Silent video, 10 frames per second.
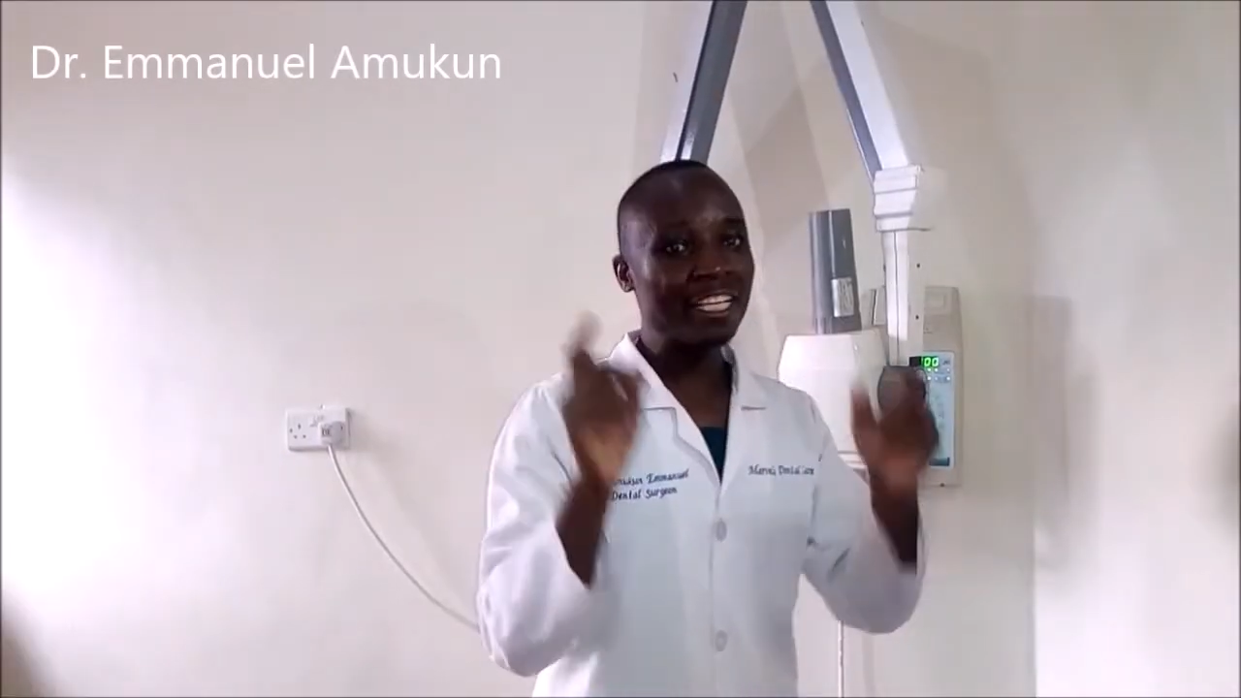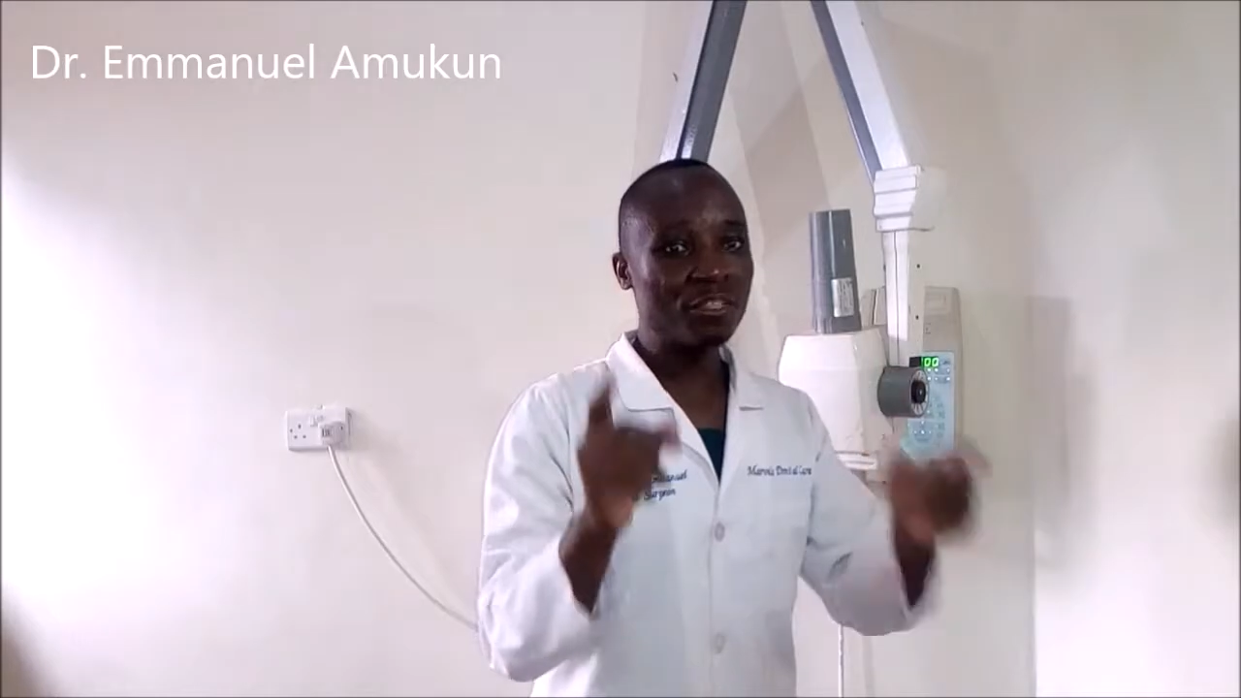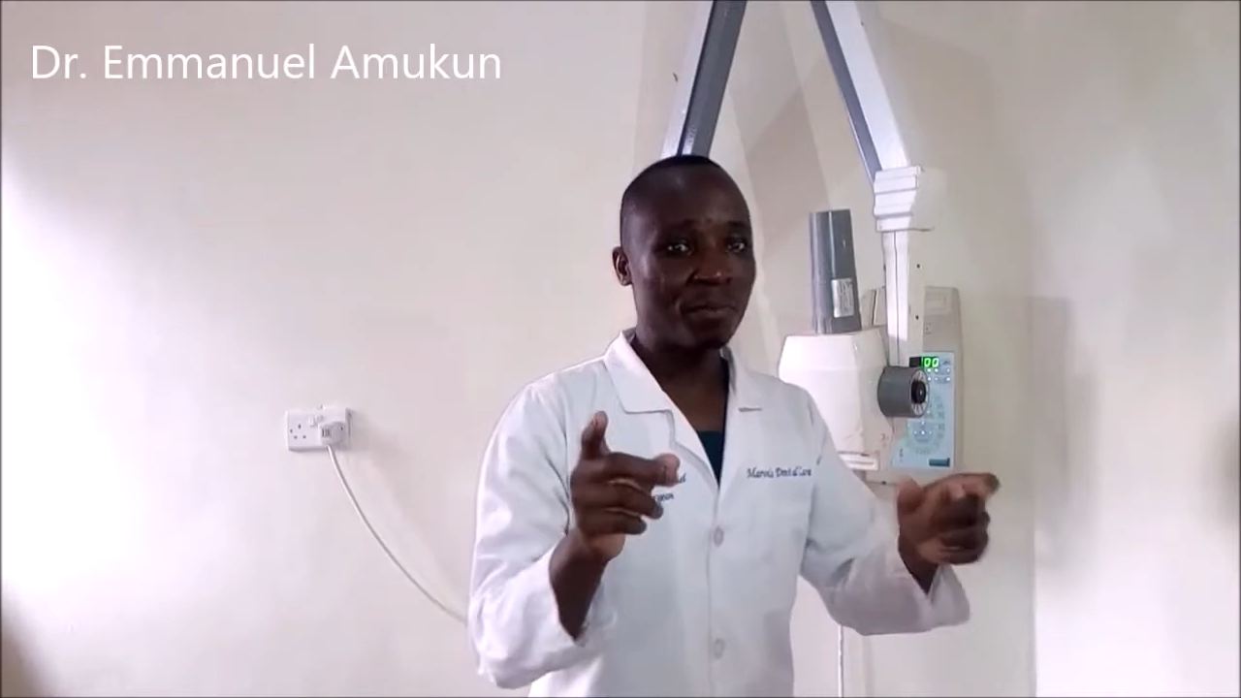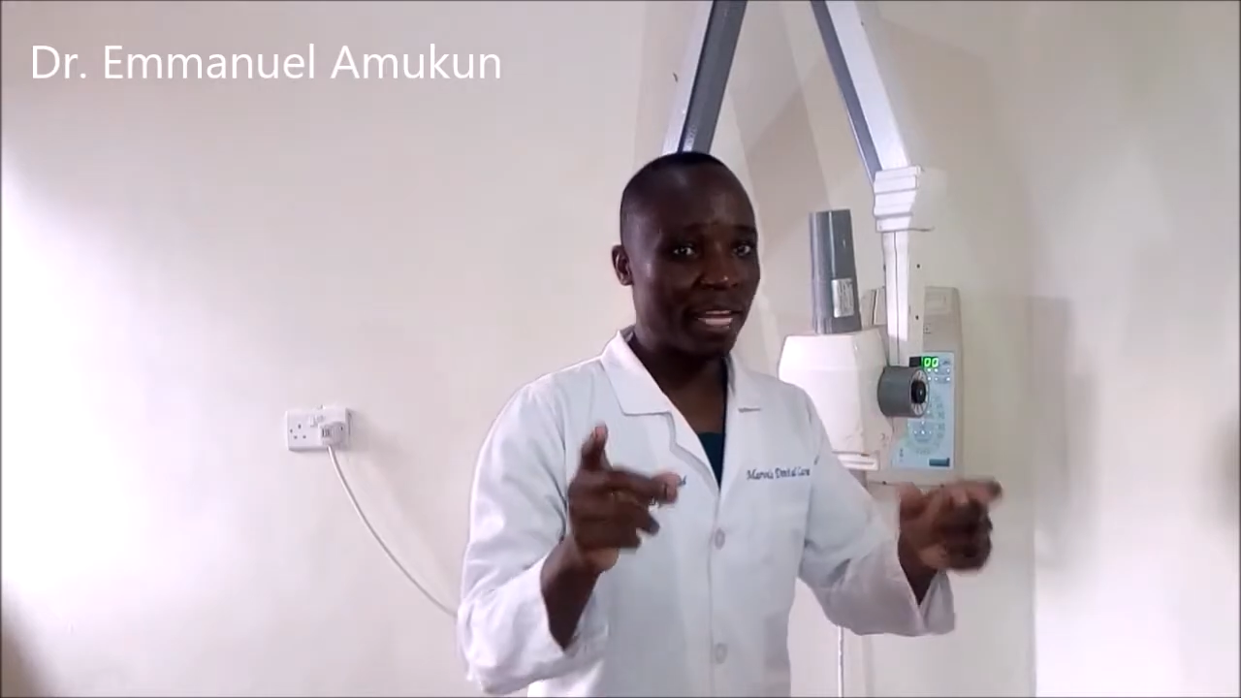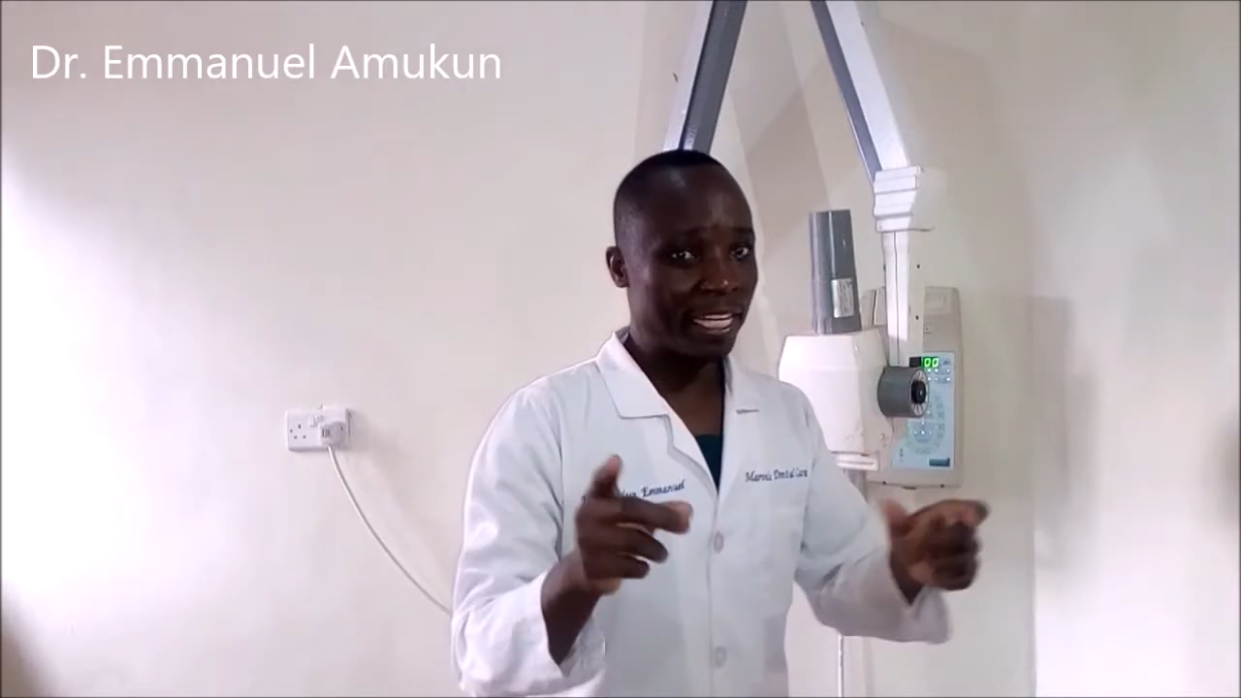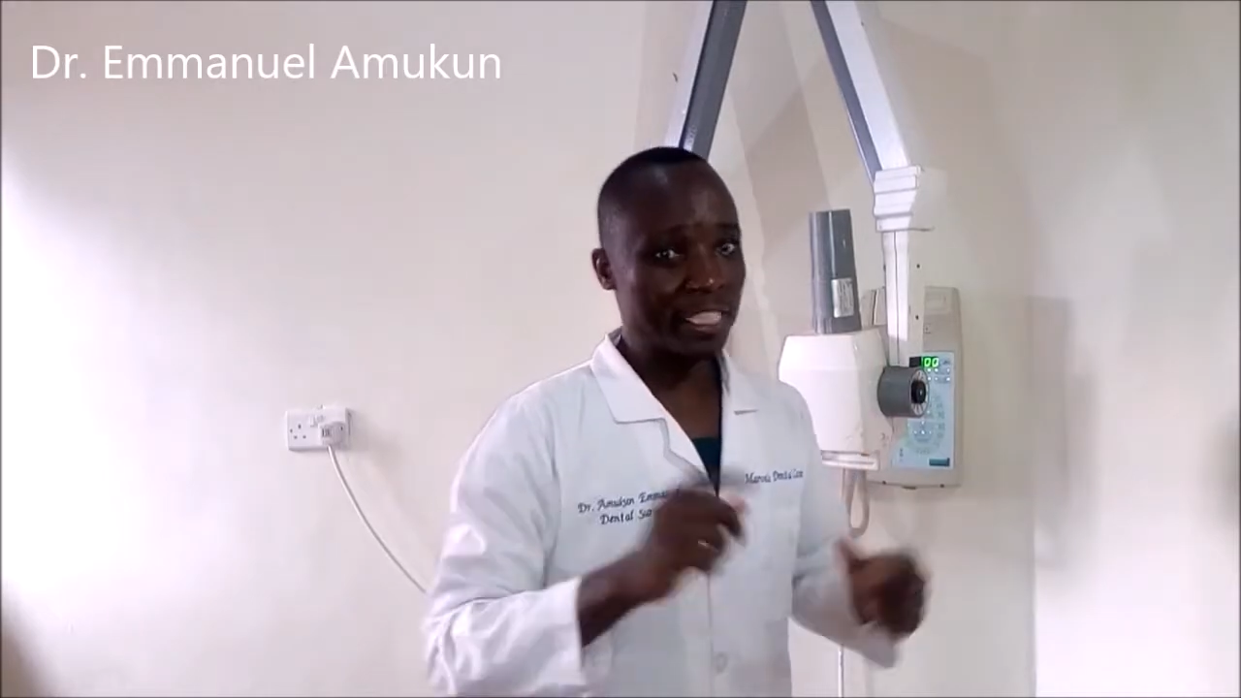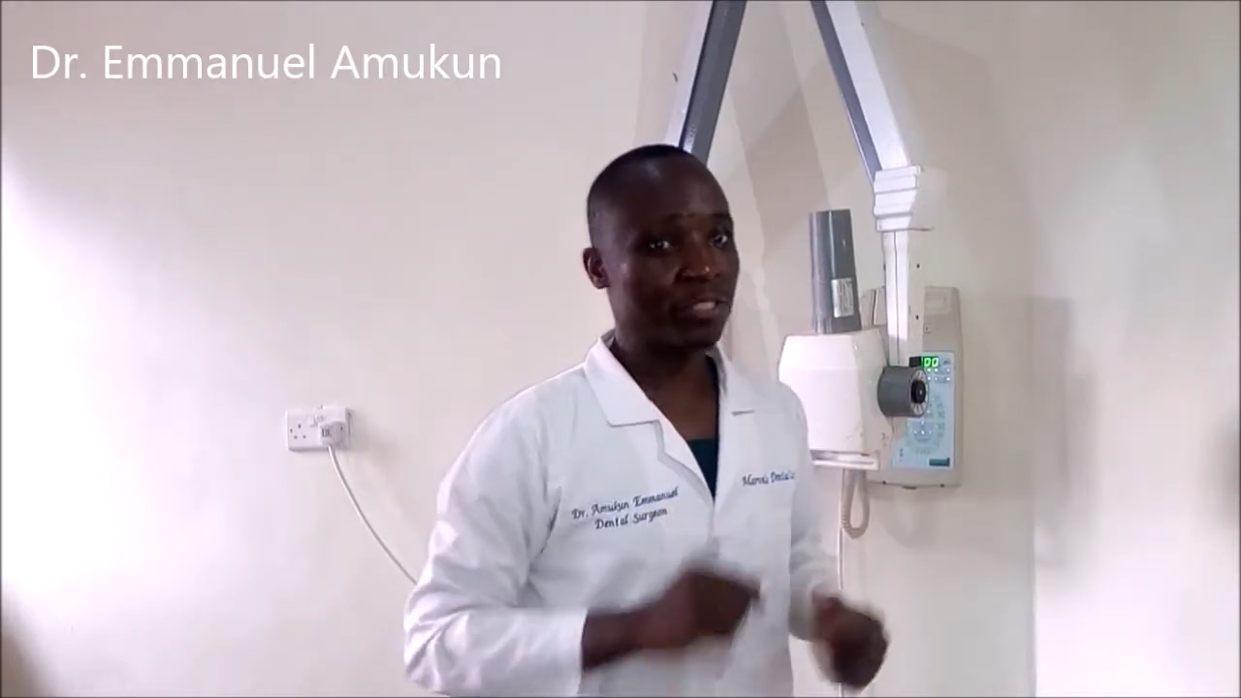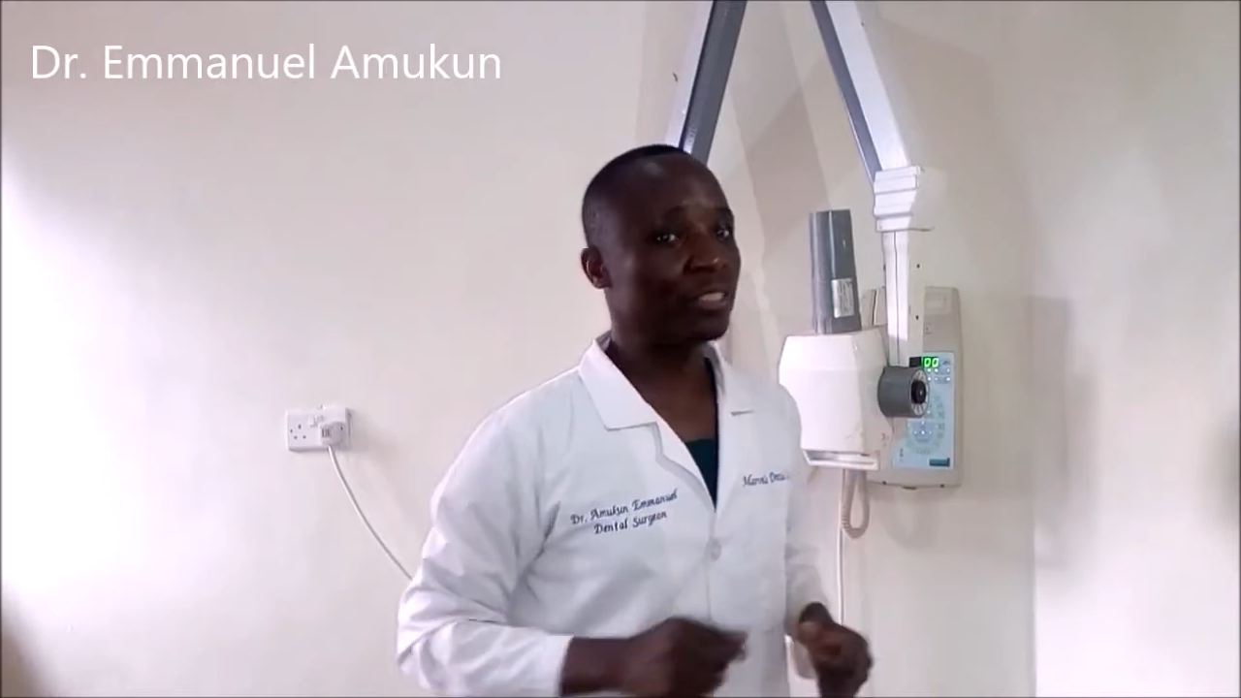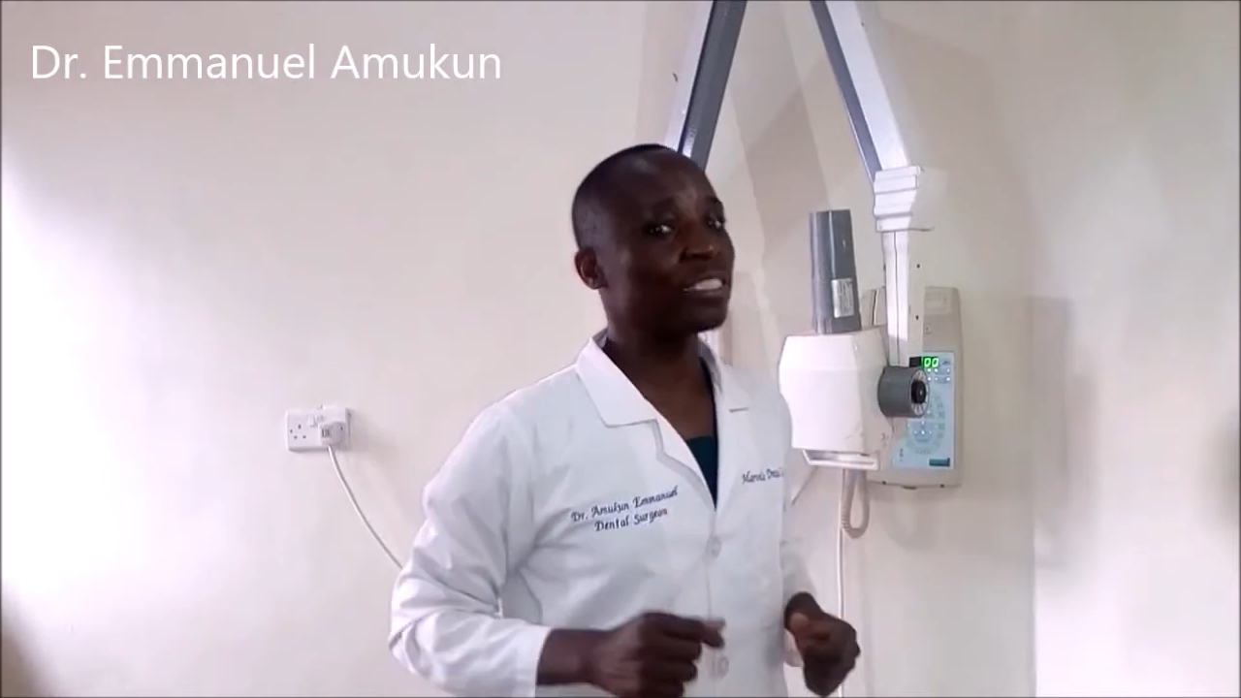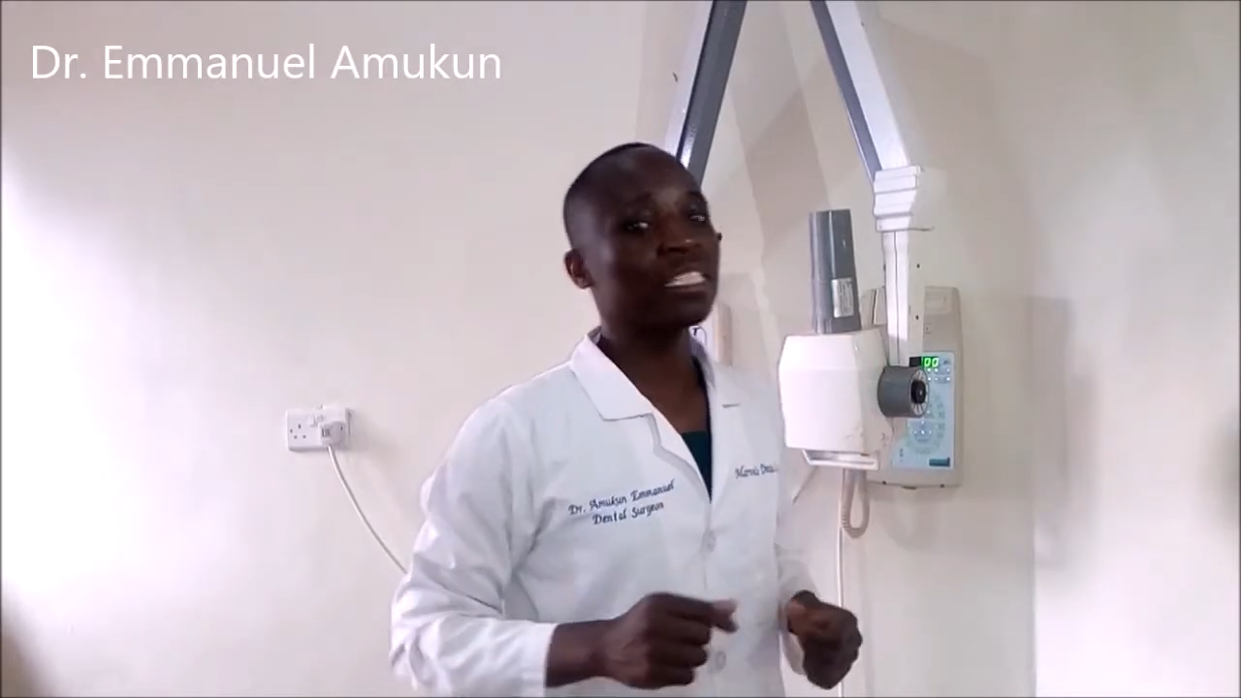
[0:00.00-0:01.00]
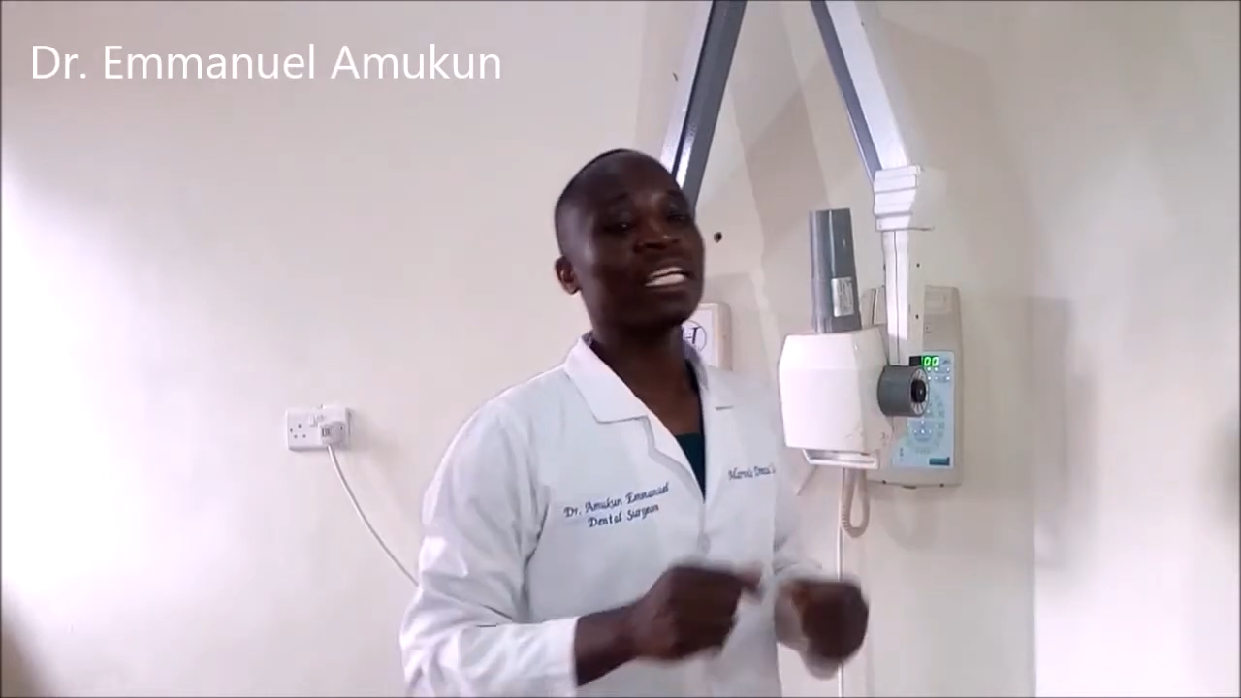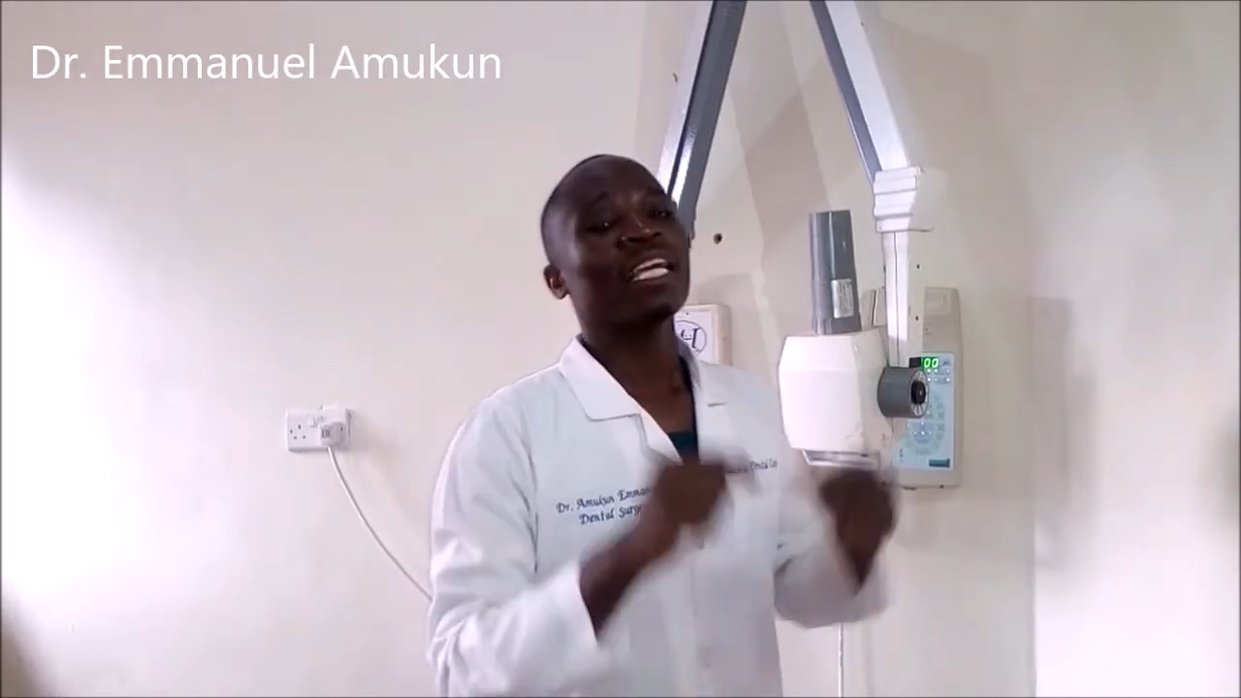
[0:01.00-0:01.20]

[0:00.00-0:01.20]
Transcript: explanation,